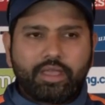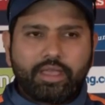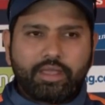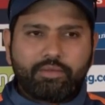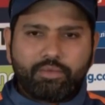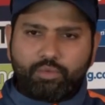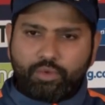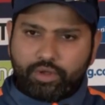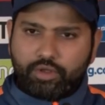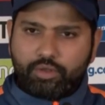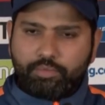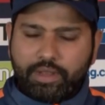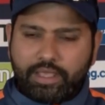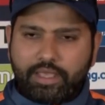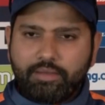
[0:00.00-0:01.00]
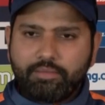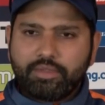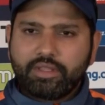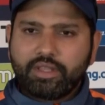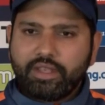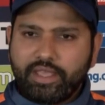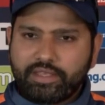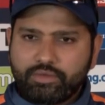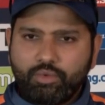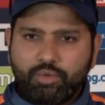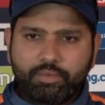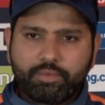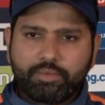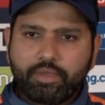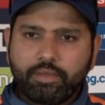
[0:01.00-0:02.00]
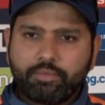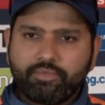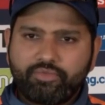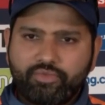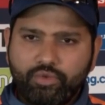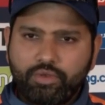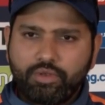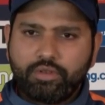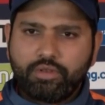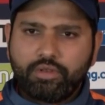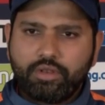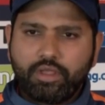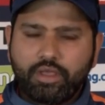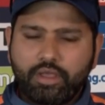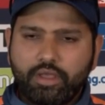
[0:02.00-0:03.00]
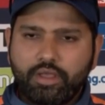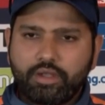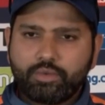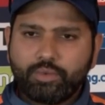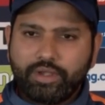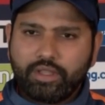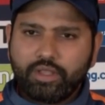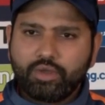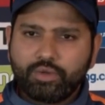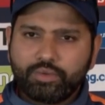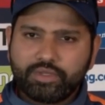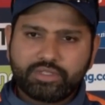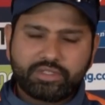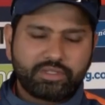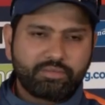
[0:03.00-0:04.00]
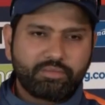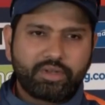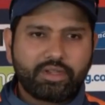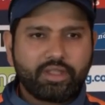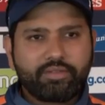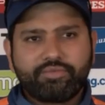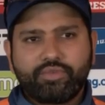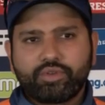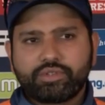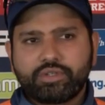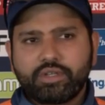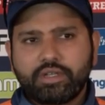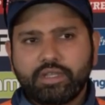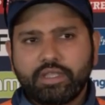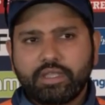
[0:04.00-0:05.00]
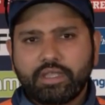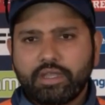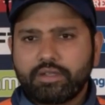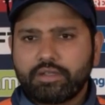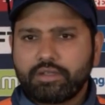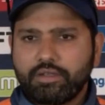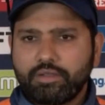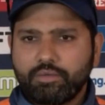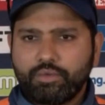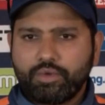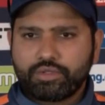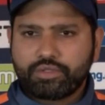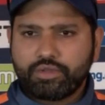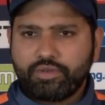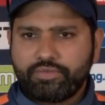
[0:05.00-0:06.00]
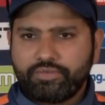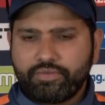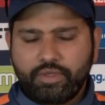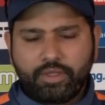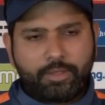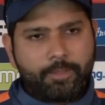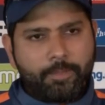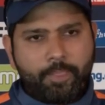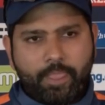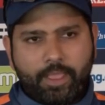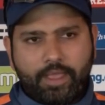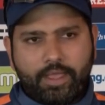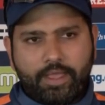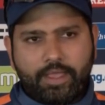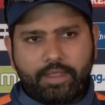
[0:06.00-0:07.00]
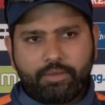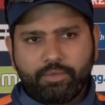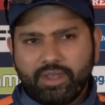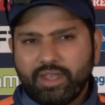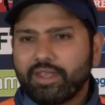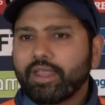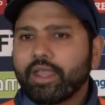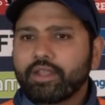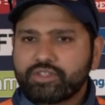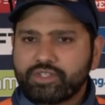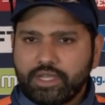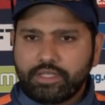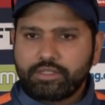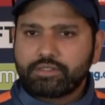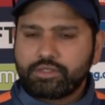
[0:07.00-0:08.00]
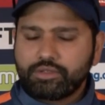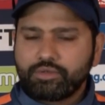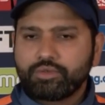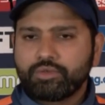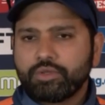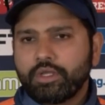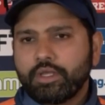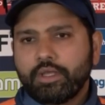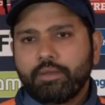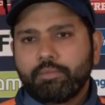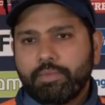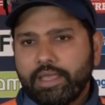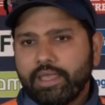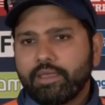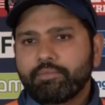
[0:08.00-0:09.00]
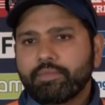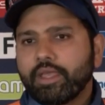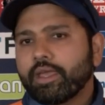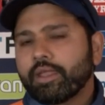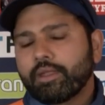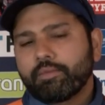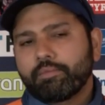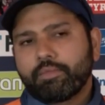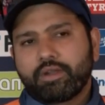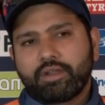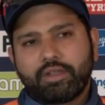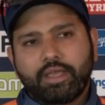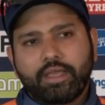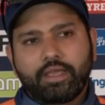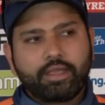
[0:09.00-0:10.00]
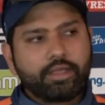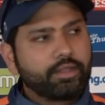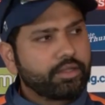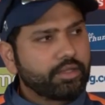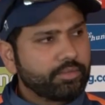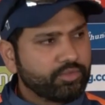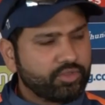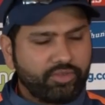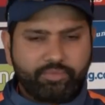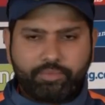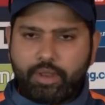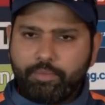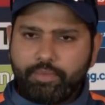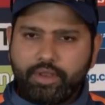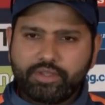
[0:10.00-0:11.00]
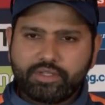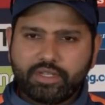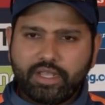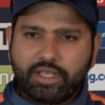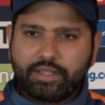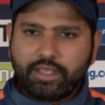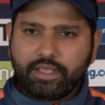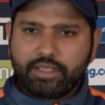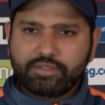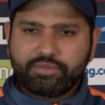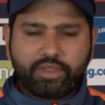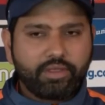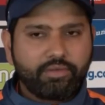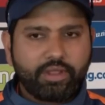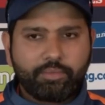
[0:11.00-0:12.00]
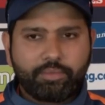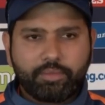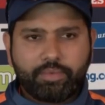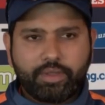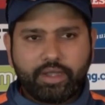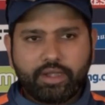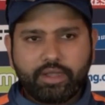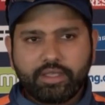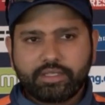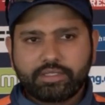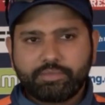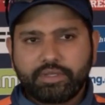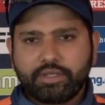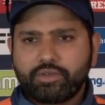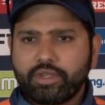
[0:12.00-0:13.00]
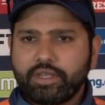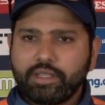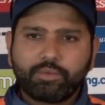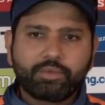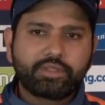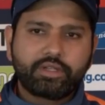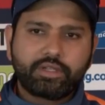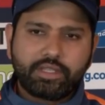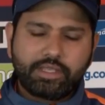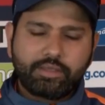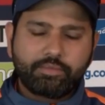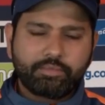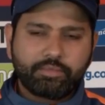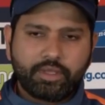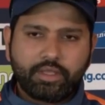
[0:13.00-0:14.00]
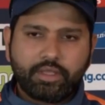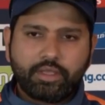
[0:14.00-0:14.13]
and we wanted to play him in the next warm-up game full uh, twenty overs, but unfortunately it washed off, uh, and we didn't get a chance to play him there. But uh, in terms of preparation, I think he's very well prepared. He's been training with the team